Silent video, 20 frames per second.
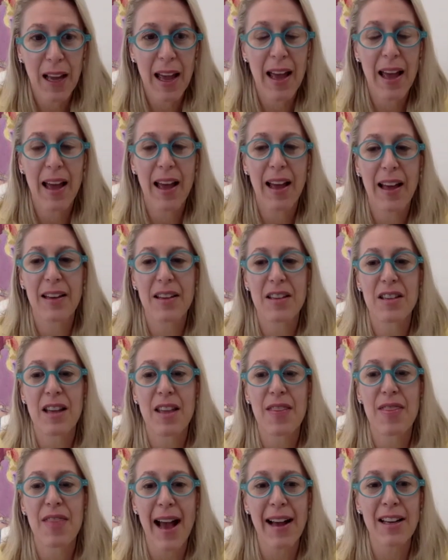And
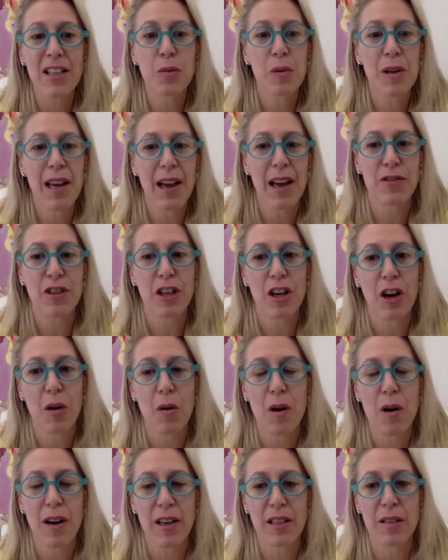that's what you have to go
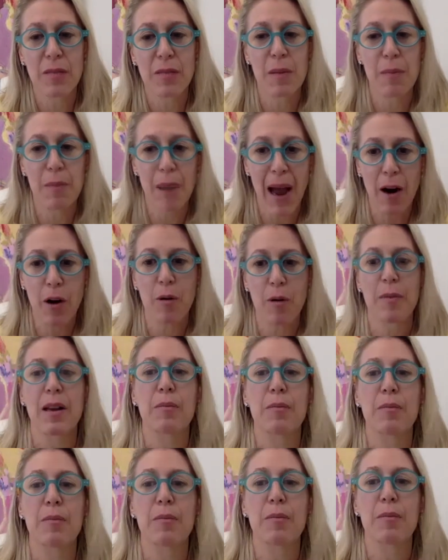on is
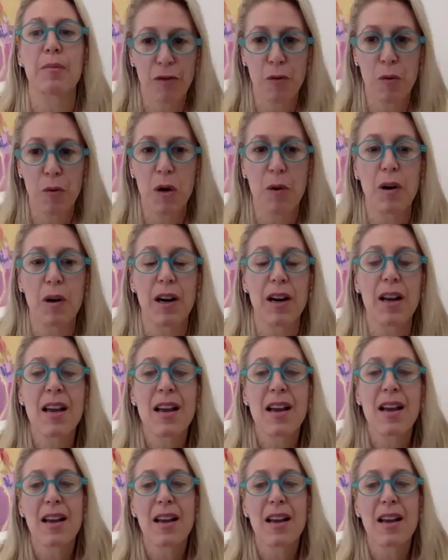empowerment and moving forward.